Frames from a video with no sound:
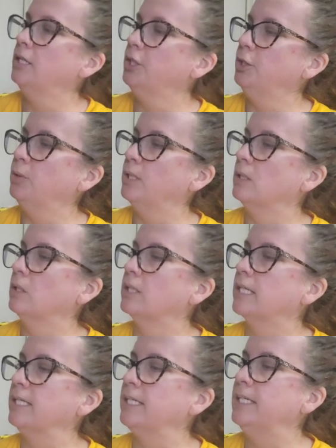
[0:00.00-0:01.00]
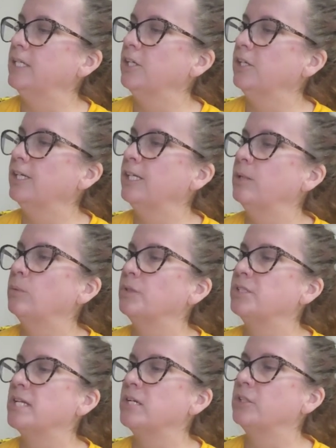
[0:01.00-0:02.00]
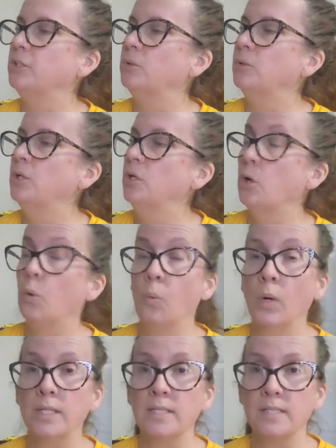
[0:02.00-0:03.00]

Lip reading: you can look in here and it will tell you what to